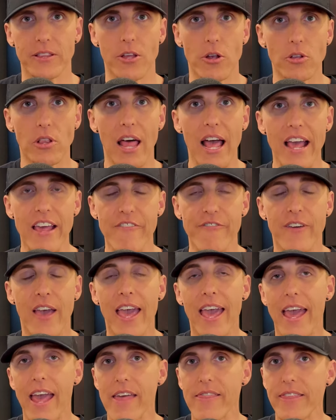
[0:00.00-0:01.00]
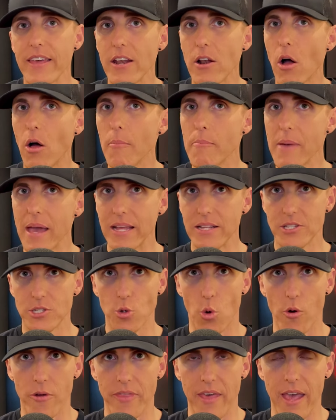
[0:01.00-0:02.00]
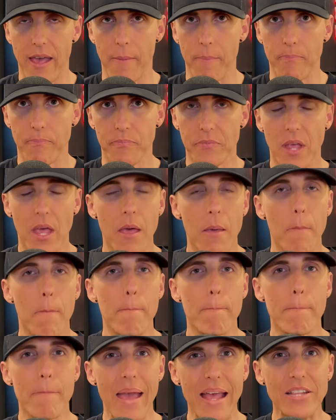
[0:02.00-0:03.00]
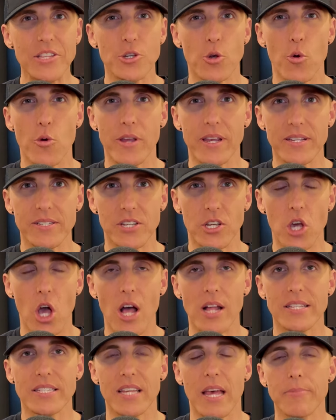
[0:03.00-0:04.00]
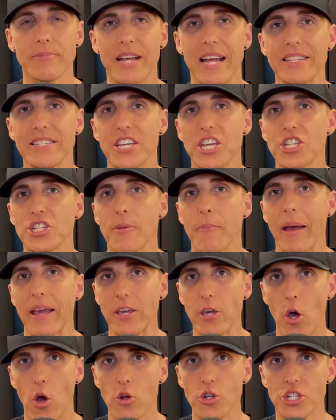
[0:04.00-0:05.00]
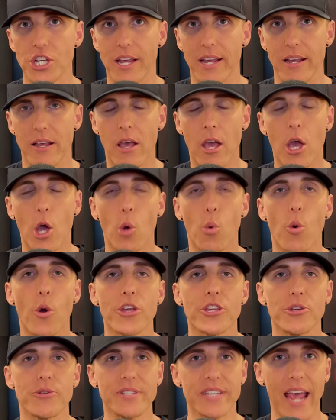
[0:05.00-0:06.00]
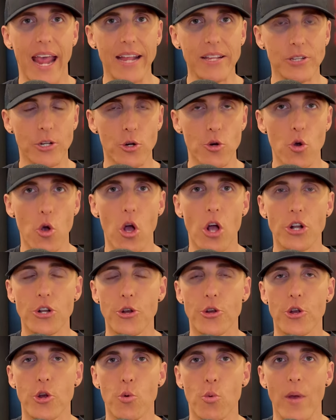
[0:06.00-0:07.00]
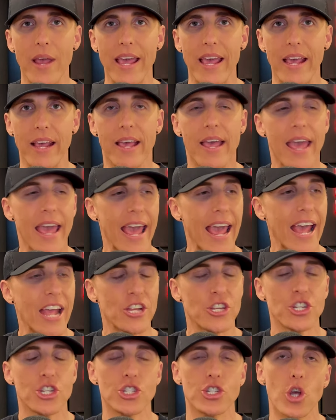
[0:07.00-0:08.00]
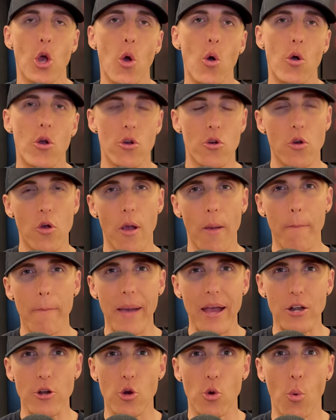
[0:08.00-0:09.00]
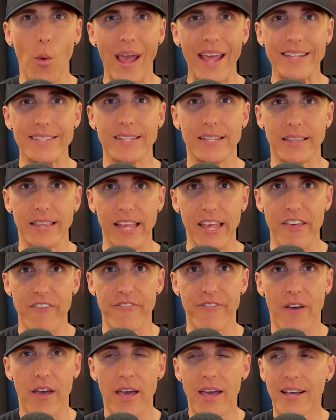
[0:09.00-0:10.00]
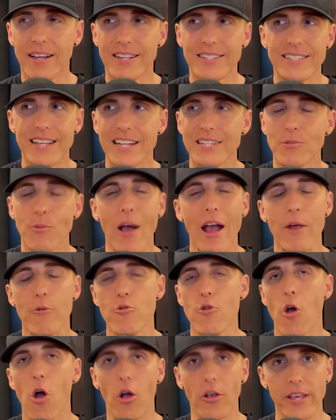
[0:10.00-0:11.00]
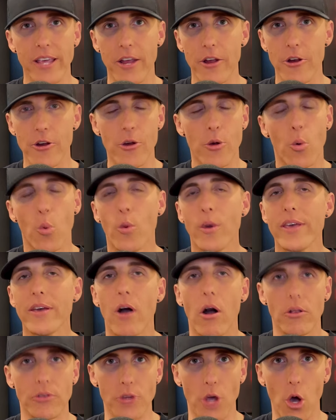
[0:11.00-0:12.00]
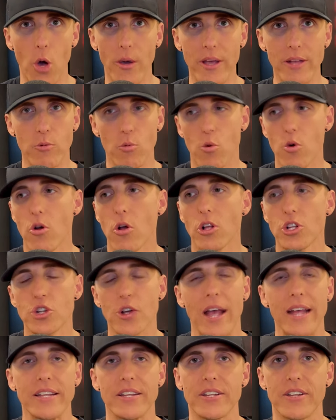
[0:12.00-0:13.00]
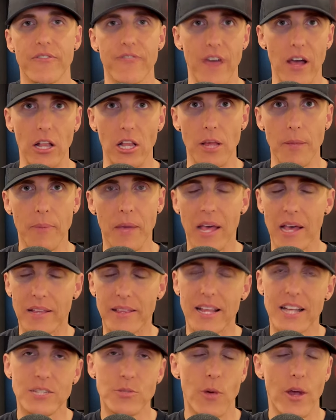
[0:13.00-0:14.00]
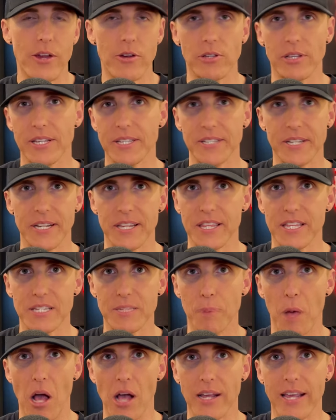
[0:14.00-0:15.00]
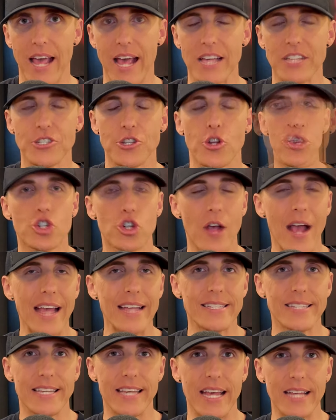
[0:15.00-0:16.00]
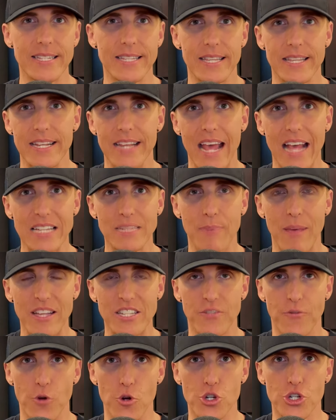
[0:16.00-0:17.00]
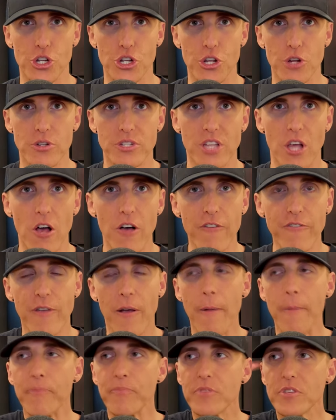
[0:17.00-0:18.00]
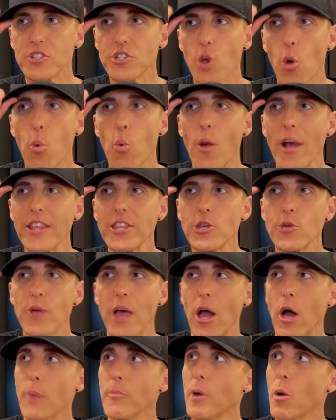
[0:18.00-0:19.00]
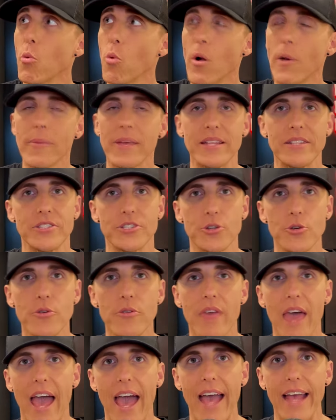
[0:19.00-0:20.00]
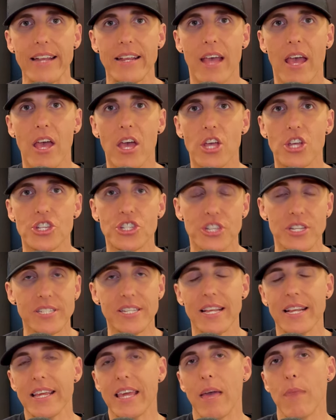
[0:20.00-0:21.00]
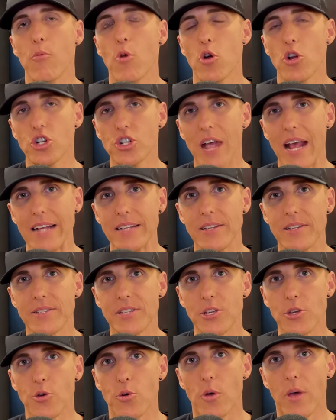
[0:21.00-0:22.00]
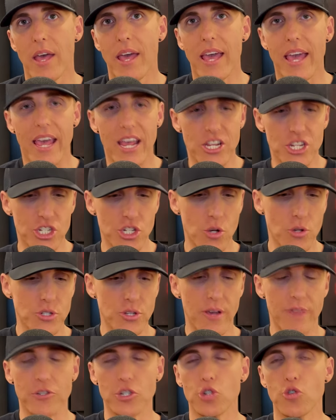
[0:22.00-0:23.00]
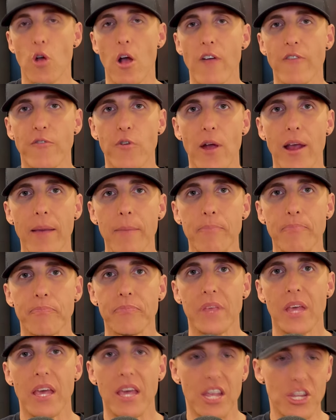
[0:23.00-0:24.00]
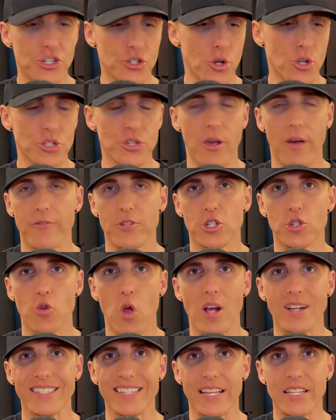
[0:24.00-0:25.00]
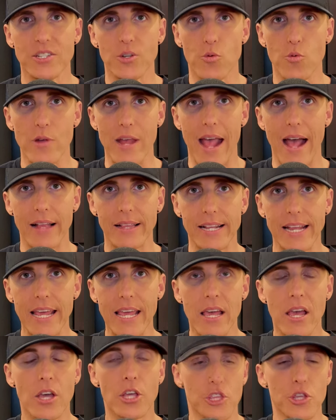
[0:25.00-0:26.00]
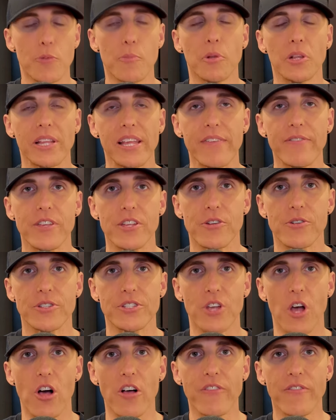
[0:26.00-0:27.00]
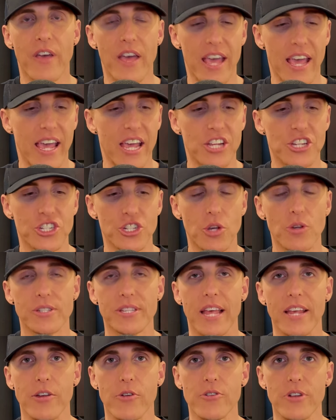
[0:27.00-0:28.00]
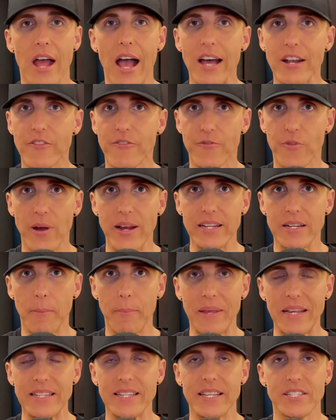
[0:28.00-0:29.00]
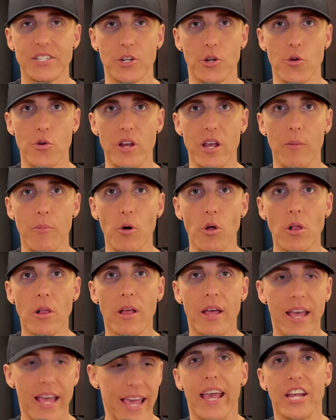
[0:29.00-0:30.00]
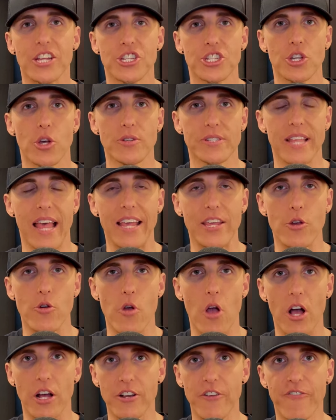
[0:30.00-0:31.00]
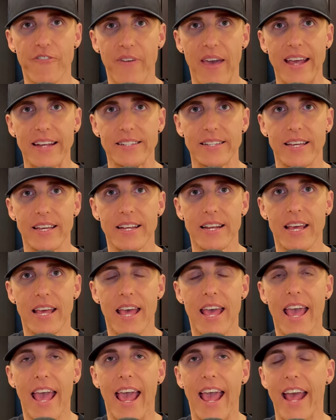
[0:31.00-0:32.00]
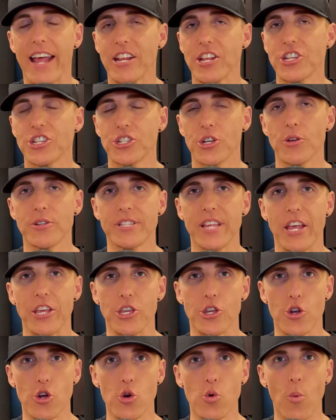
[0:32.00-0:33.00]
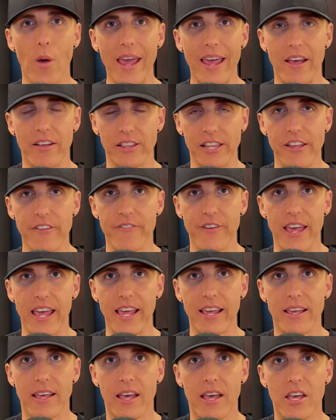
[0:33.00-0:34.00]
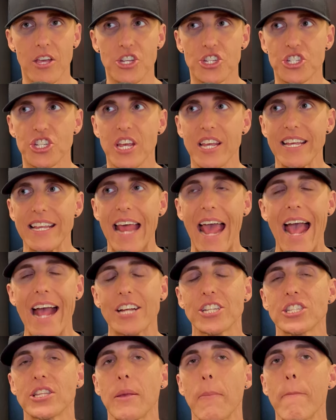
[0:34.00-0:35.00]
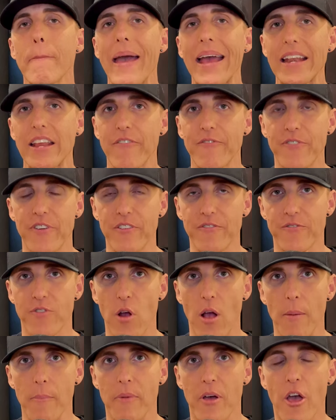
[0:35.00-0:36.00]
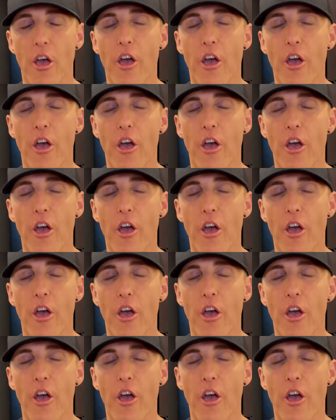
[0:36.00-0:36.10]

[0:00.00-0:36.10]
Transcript: their life. And then I'll mentor them. Mentoring is a concept I teach in my coaching where you take the girl under your wing and show her a better way to live. Because that's why we're all here. We all know it. We're all trying to develop. That's why you're listening to this podcast. You're trying to get to the next best version of yourself. So when you help a woman do that, she's going to get more attracted to you. It shows you have a strong frame, it shows you have a strong sense of reality. You believe in yourself. It shows that you're not afraid to be disagreeable. It shows that you're unaffected. And it shows that your way of living, she can actually benefit from.